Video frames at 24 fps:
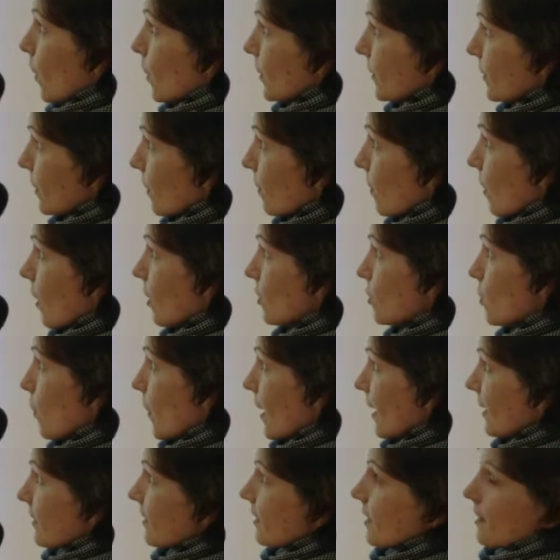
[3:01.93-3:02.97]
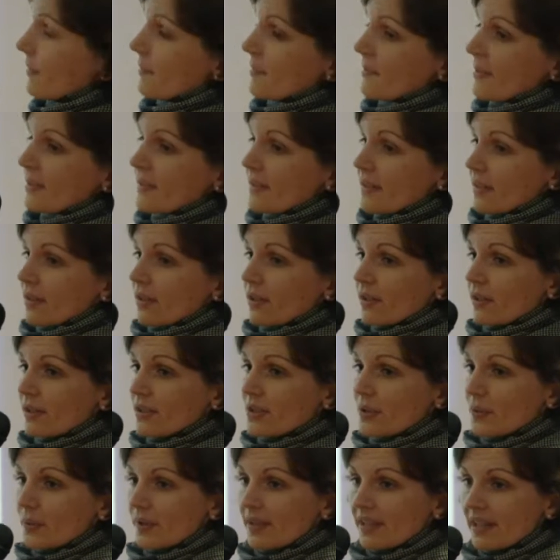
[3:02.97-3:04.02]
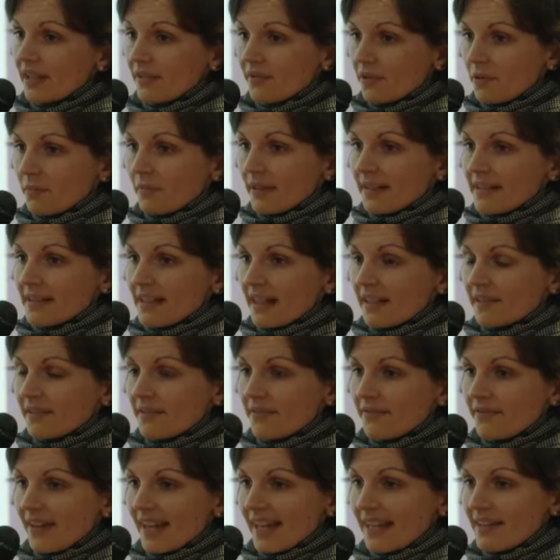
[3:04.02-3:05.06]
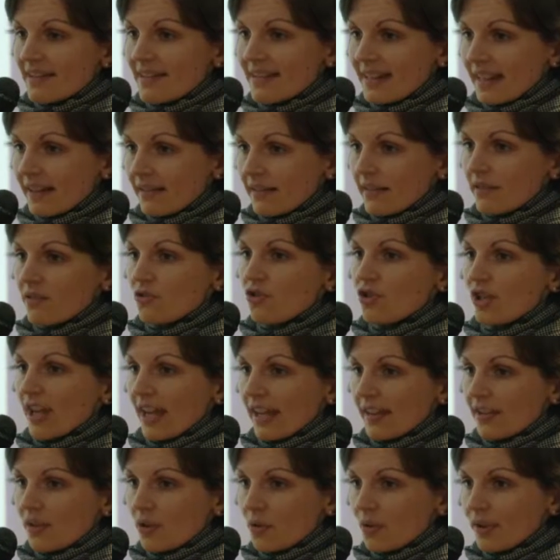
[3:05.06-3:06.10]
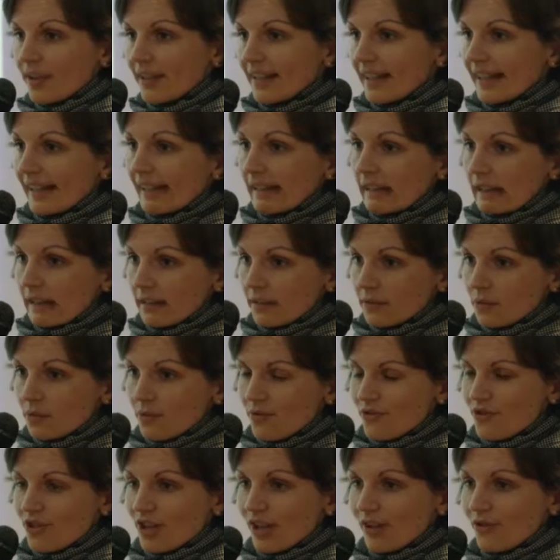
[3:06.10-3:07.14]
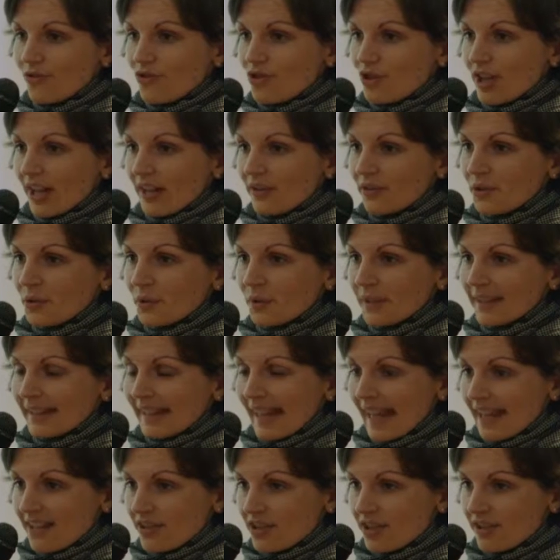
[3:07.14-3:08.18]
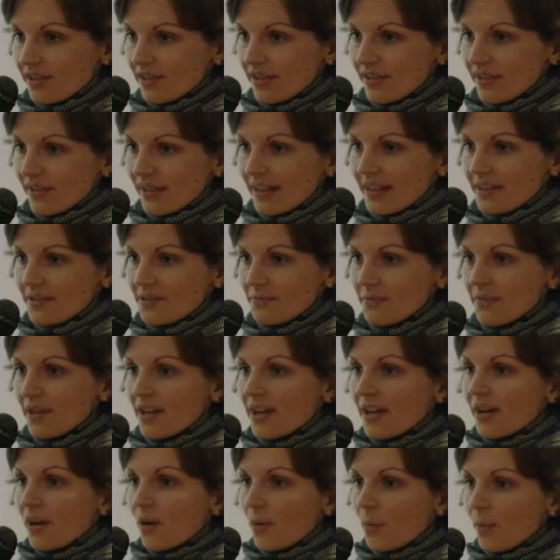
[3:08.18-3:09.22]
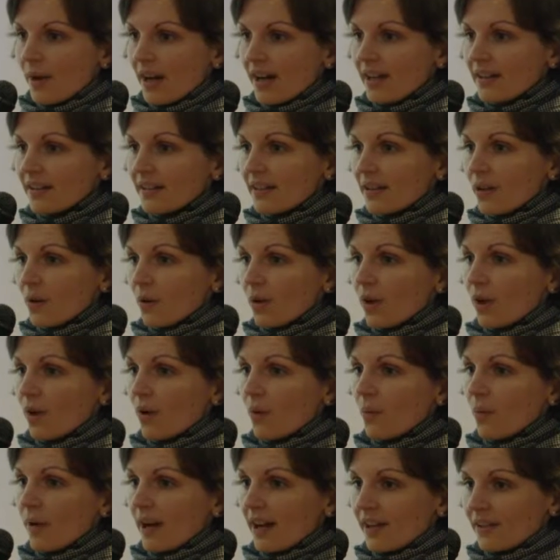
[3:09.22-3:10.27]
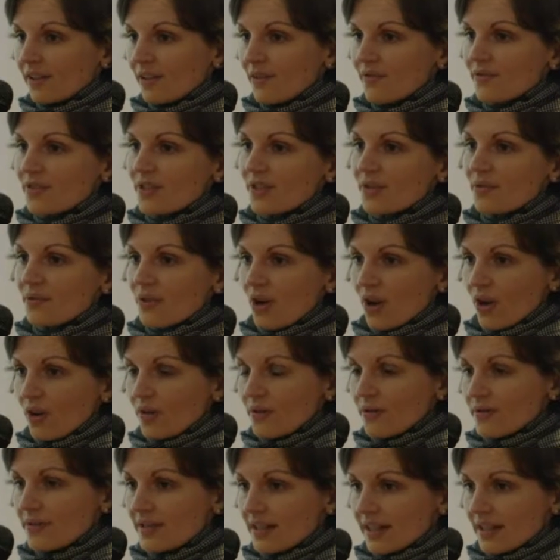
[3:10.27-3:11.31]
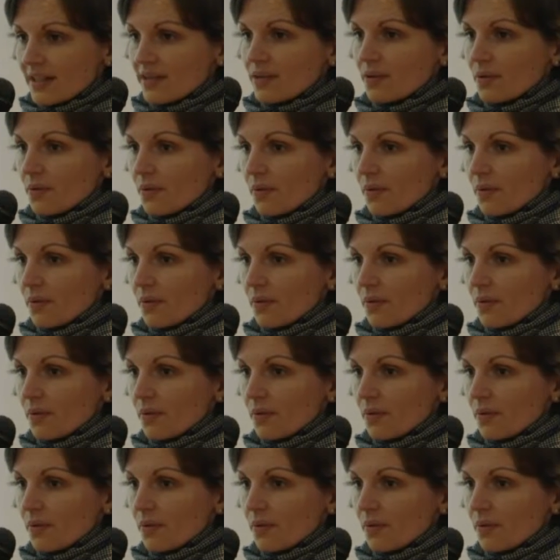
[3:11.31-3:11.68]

so-called victims during Euromaidan events, and in general in literature on gender and nationalism, one of the roles that